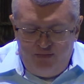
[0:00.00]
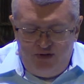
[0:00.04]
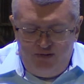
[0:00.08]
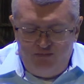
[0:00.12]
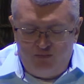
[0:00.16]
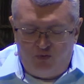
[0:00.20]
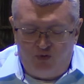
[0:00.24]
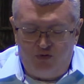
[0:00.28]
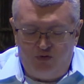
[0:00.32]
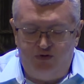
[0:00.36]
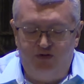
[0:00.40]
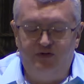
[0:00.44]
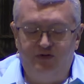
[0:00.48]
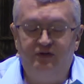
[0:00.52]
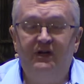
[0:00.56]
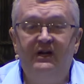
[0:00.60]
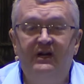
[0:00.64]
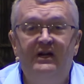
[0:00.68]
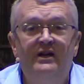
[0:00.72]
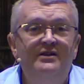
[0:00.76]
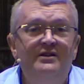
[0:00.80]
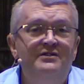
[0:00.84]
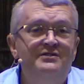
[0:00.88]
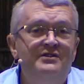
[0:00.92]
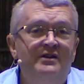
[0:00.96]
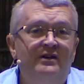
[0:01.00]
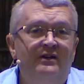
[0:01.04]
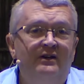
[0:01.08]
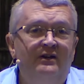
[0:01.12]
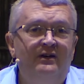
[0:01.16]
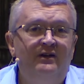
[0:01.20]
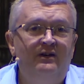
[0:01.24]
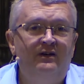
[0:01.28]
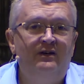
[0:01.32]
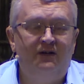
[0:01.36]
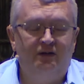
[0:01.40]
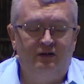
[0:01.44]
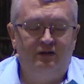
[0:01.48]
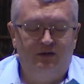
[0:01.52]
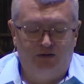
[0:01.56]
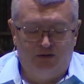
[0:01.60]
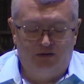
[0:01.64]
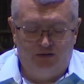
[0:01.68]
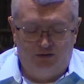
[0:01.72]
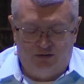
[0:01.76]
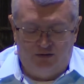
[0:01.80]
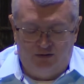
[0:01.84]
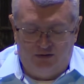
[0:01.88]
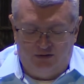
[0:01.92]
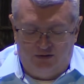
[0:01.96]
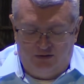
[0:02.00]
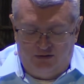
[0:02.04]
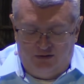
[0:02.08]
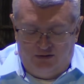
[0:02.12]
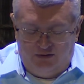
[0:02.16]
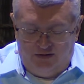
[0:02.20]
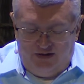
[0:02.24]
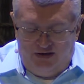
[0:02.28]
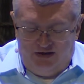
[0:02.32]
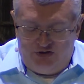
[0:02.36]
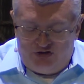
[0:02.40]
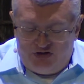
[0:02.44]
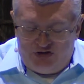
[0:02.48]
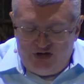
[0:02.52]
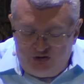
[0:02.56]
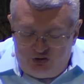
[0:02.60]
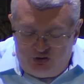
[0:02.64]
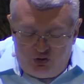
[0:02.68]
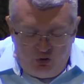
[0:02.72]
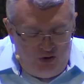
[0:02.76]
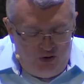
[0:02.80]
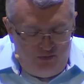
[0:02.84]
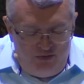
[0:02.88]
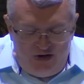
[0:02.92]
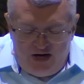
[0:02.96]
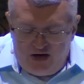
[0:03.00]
me more than these?' He said to him,